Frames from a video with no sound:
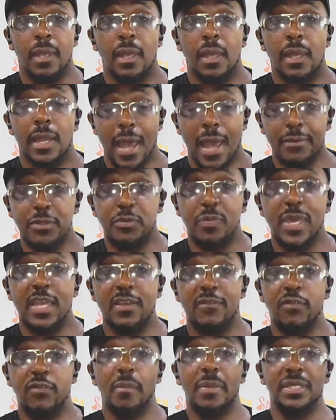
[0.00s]
Now,
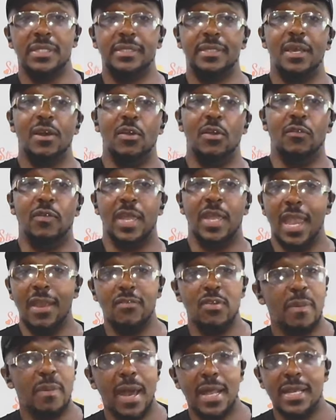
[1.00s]
speaking for myself,
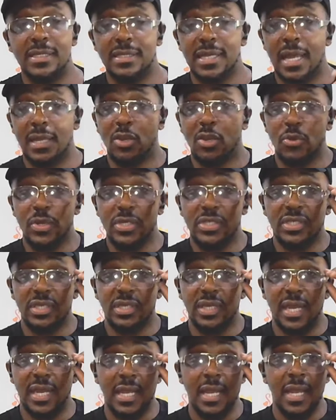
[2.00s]
everybody's not a
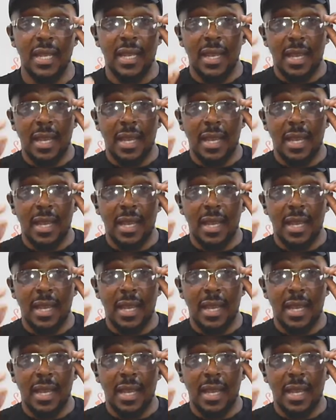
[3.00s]
Christian, and,